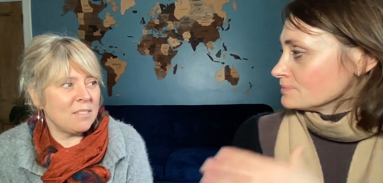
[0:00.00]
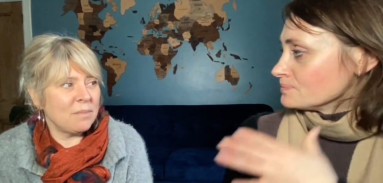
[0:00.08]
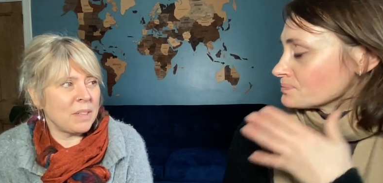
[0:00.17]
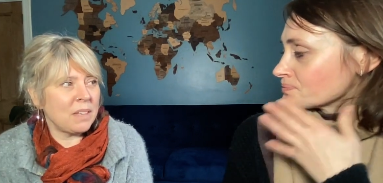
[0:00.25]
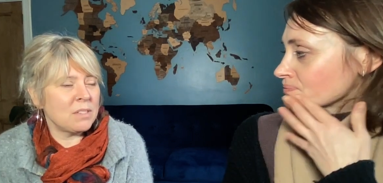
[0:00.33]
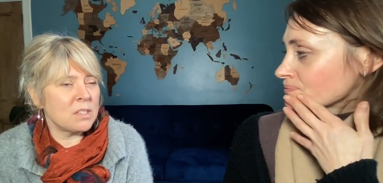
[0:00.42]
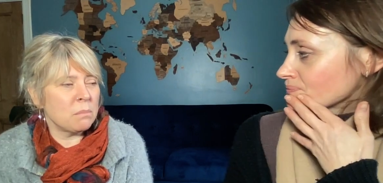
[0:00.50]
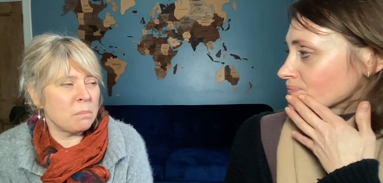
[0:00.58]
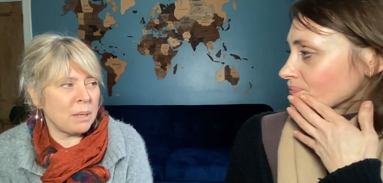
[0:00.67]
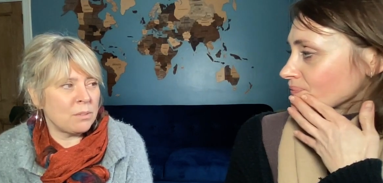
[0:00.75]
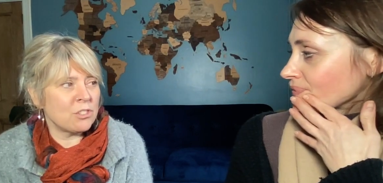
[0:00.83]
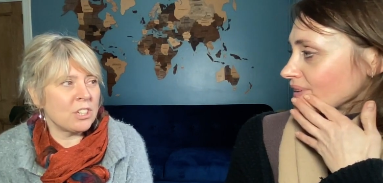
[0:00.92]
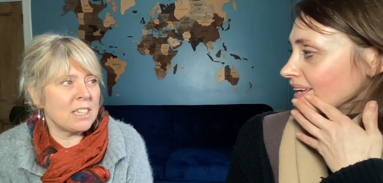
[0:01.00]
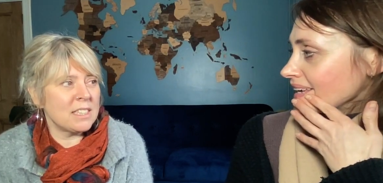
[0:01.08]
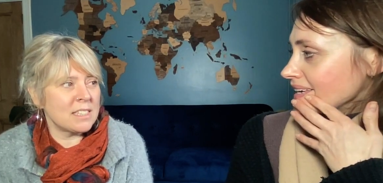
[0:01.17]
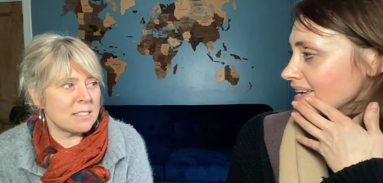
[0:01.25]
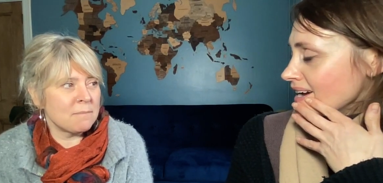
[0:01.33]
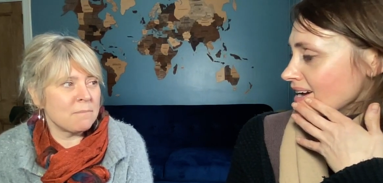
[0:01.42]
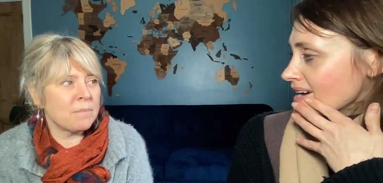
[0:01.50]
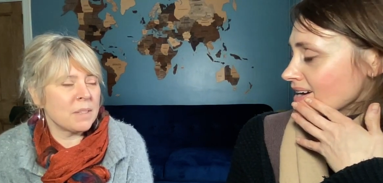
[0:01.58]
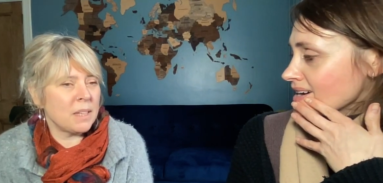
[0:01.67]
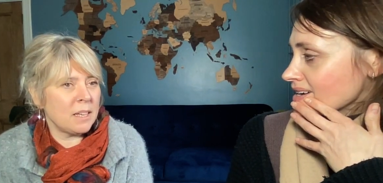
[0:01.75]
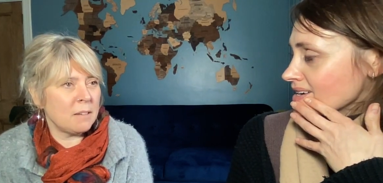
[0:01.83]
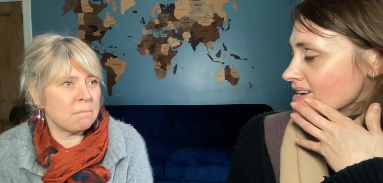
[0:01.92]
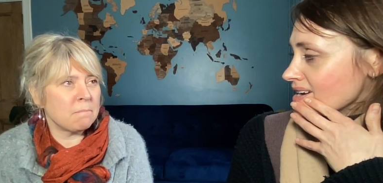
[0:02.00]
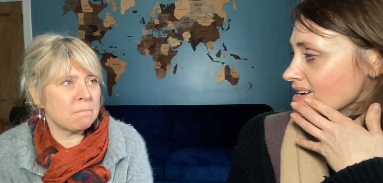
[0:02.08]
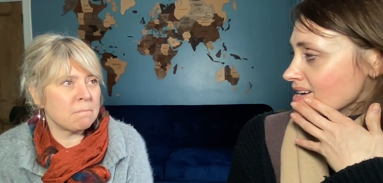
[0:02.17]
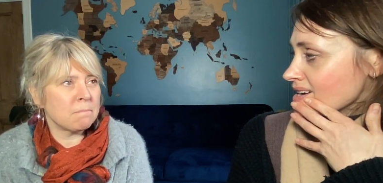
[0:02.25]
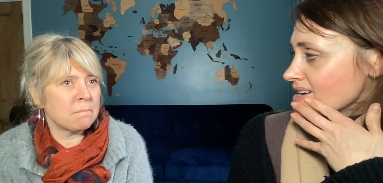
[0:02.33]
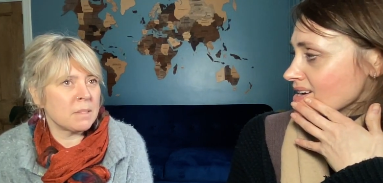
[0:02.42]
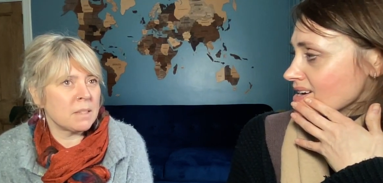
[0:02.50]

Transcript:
Speaker 1: Having some boundaries. Yeah. Yeah. Yeah.